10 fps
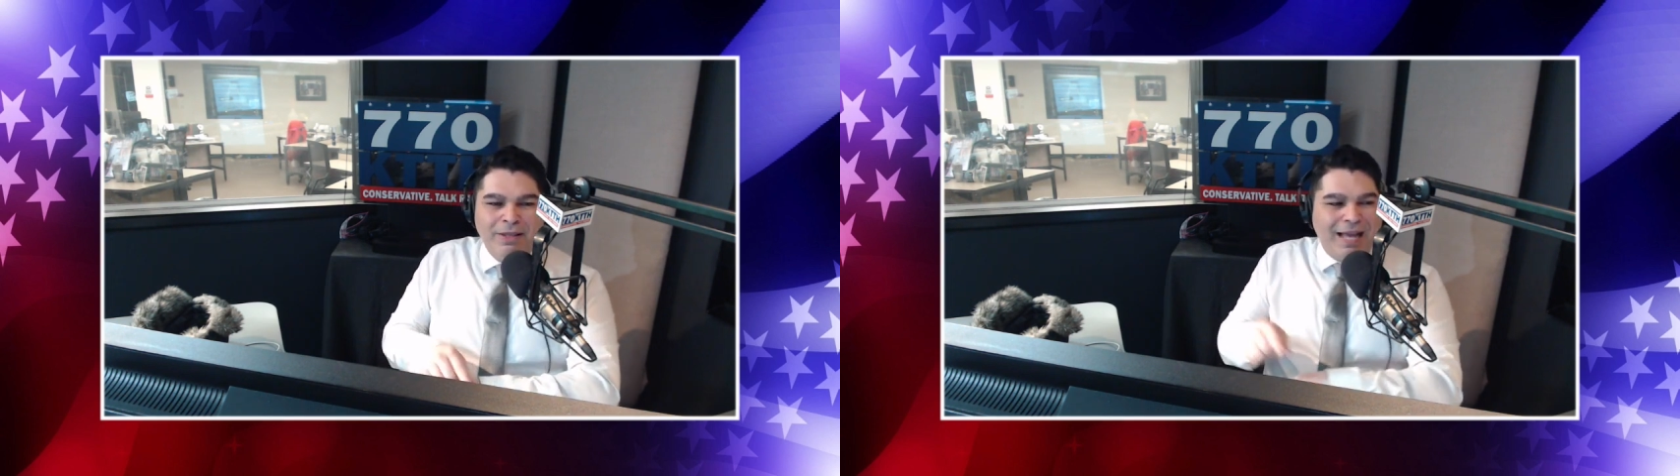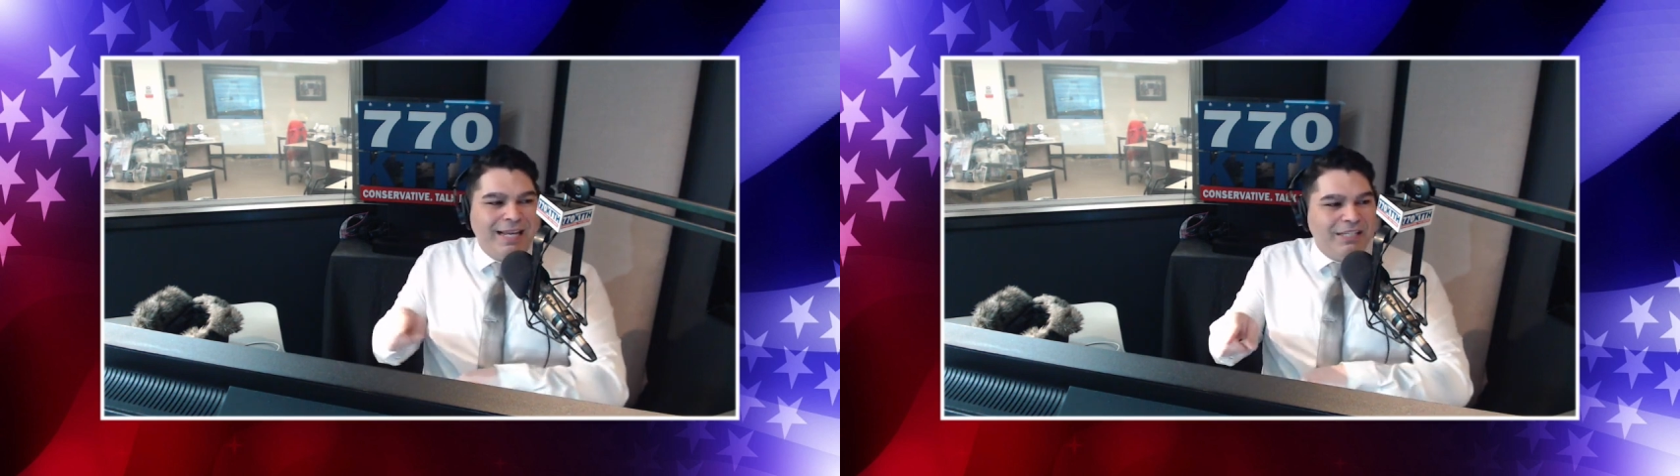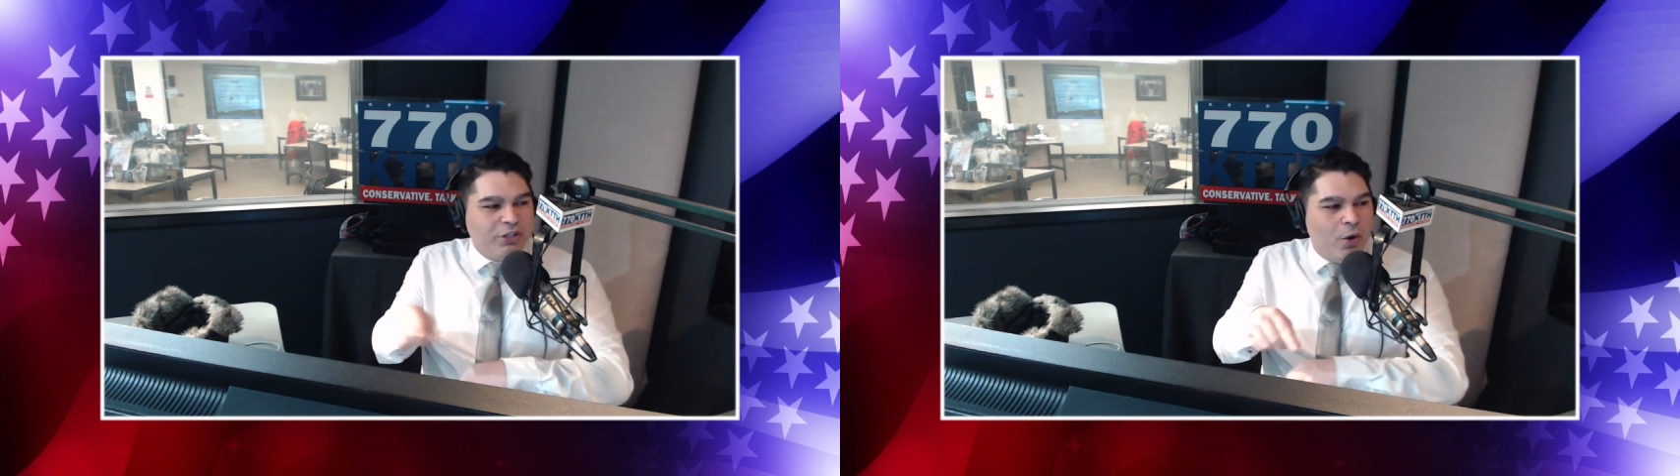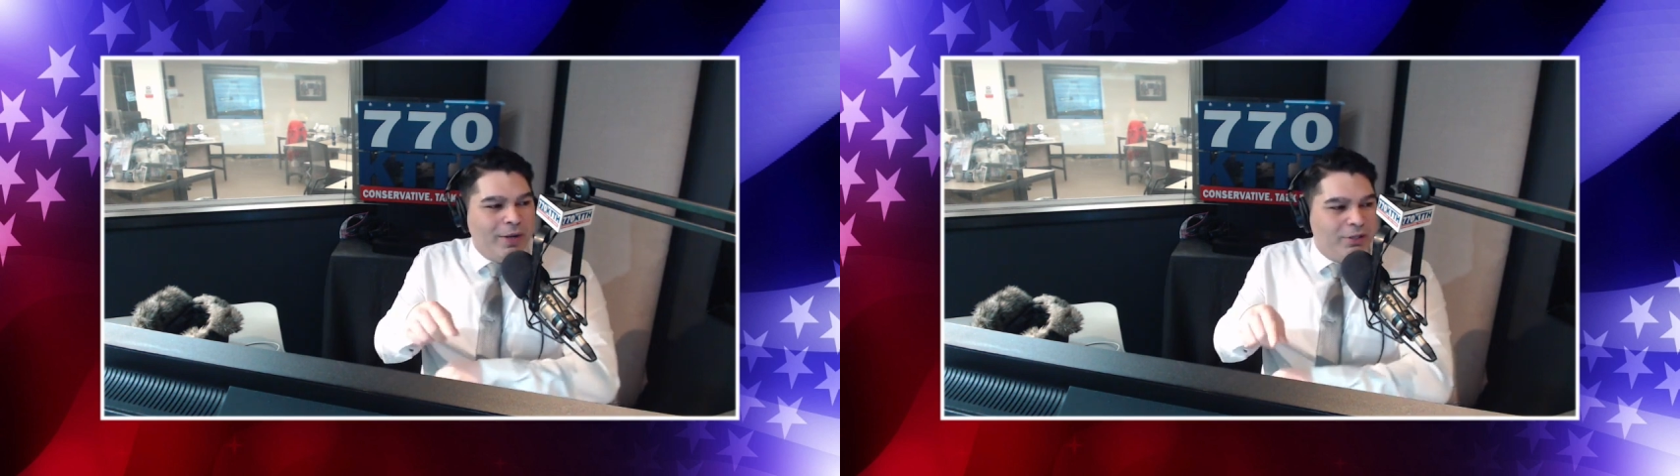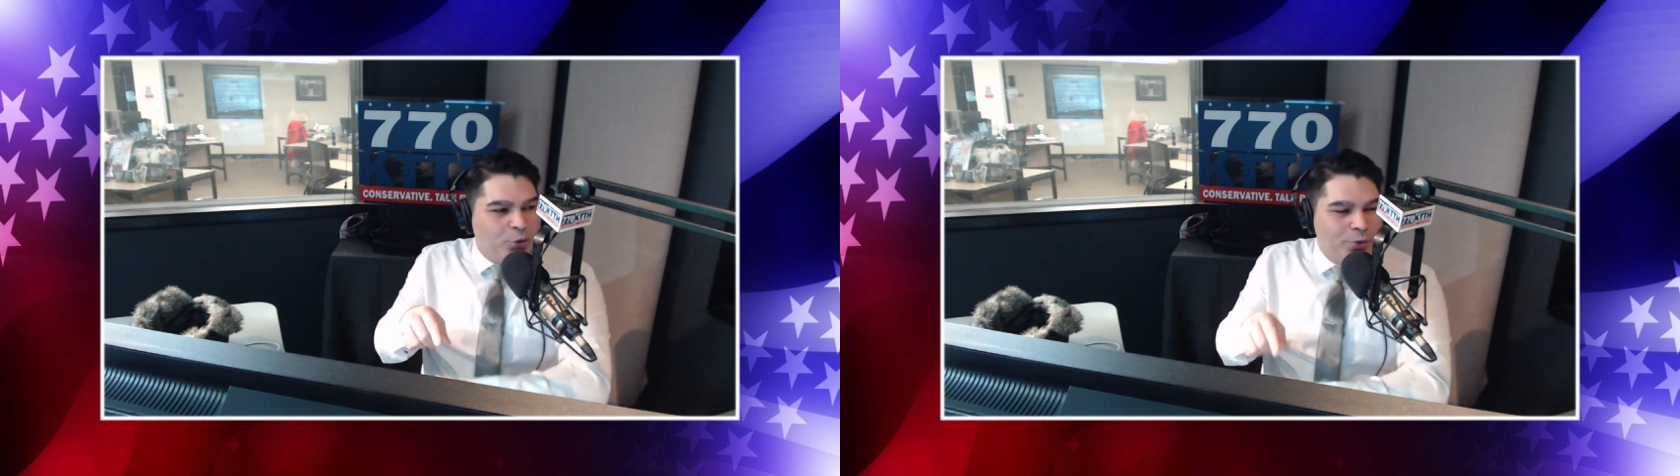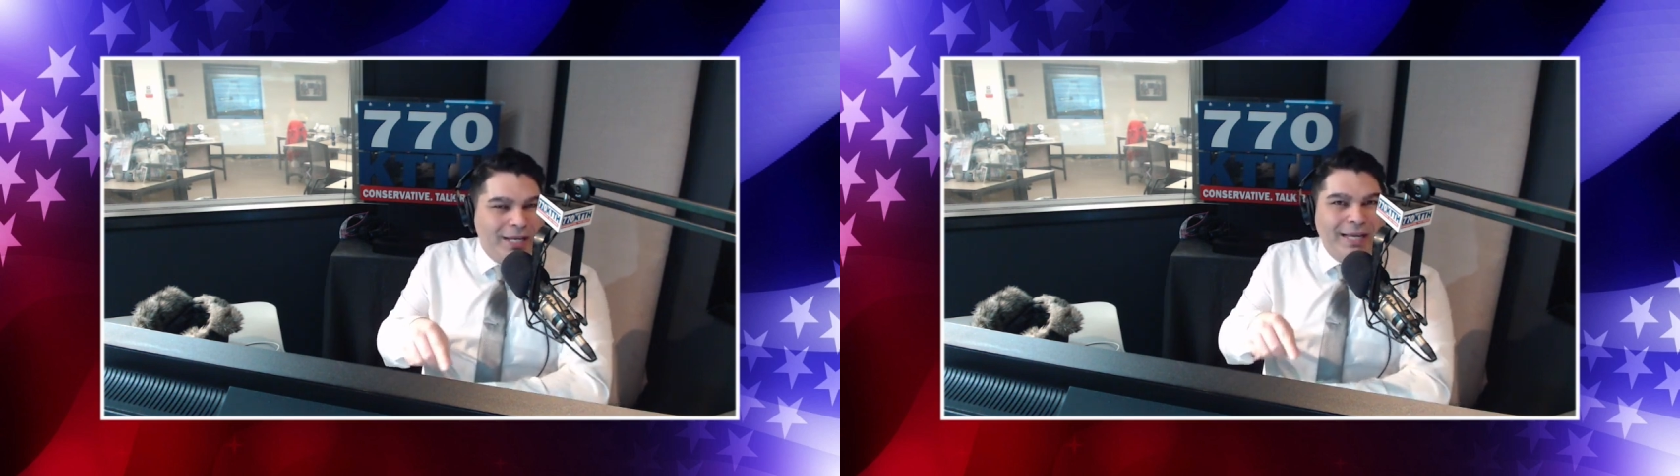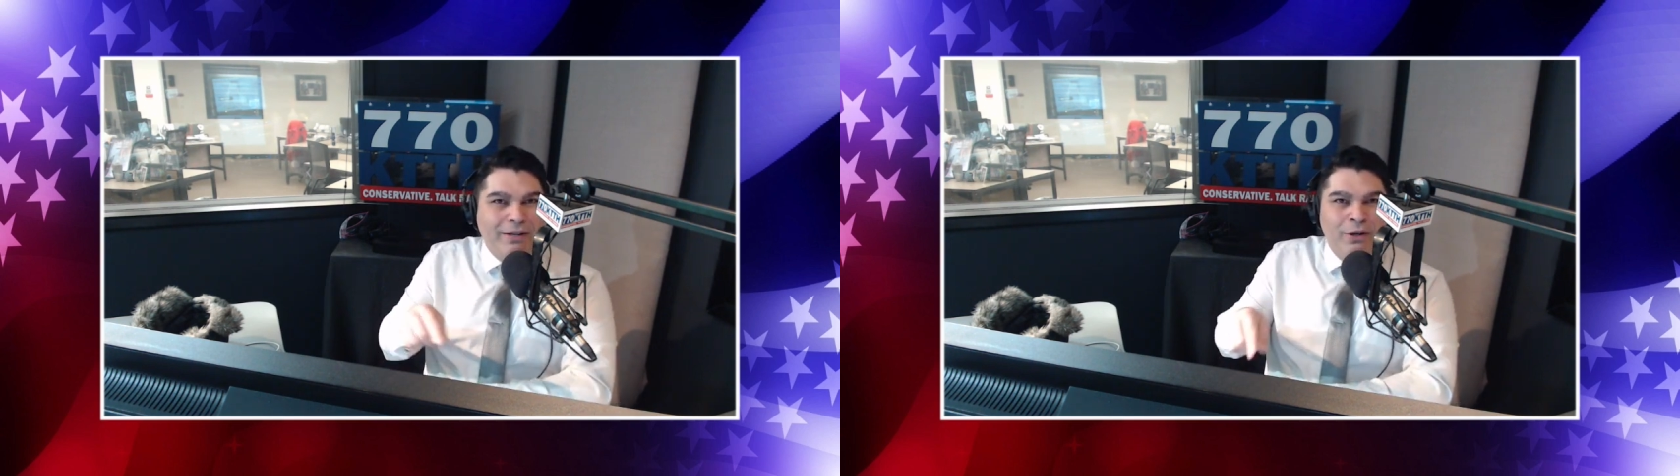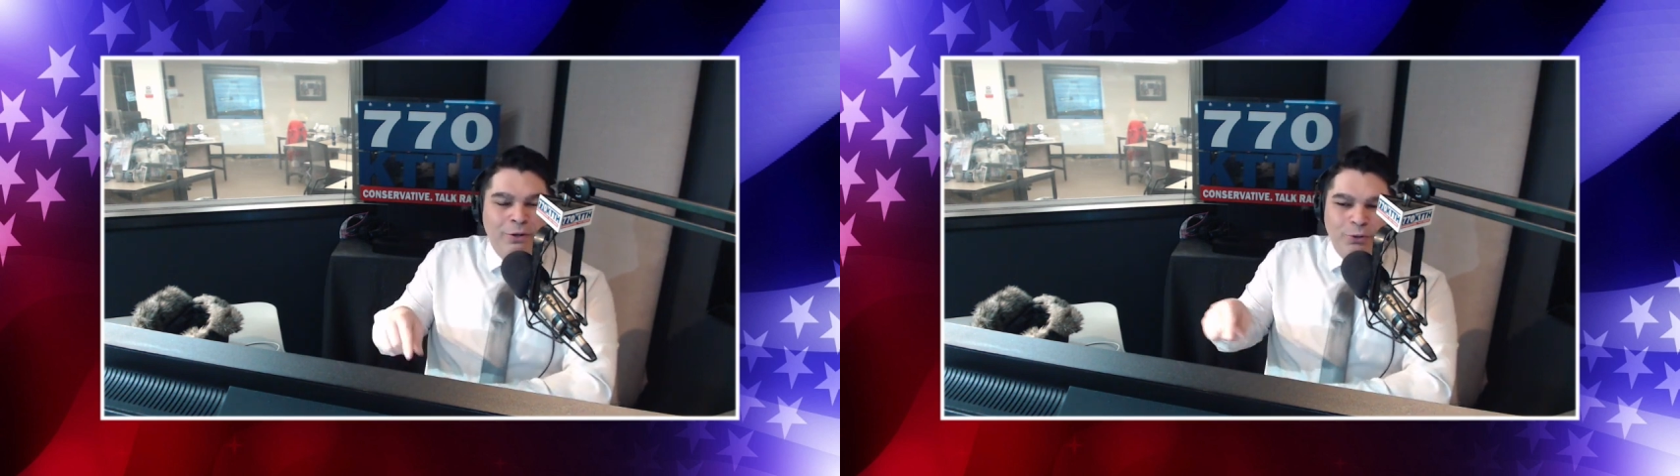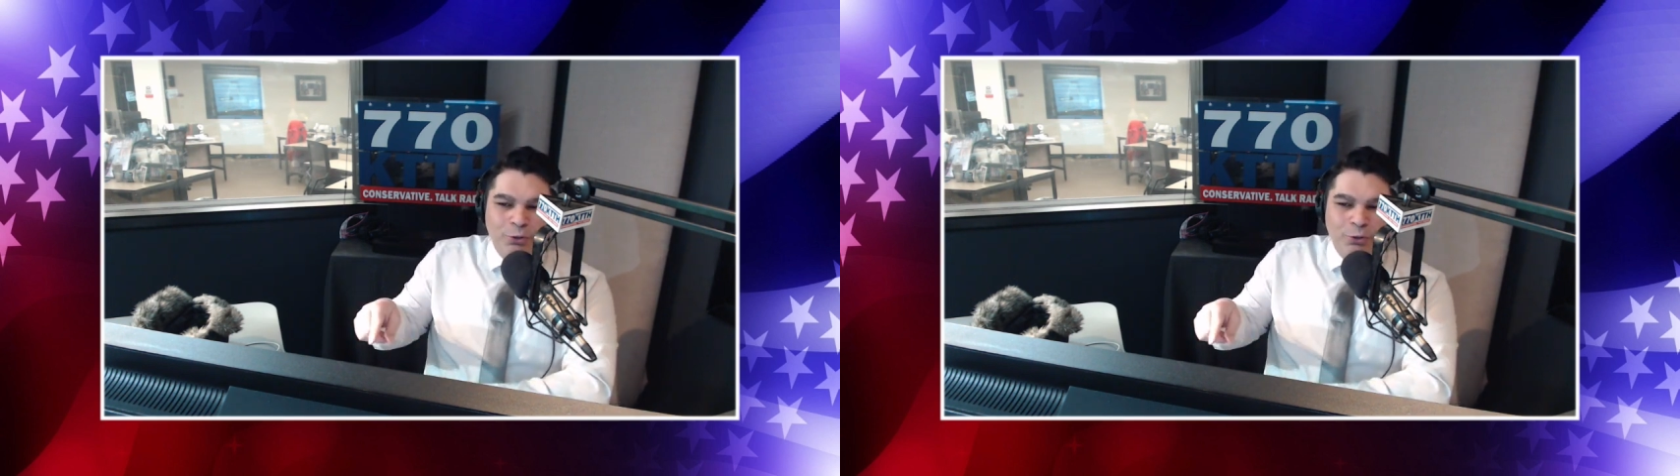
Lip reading: that he's going to need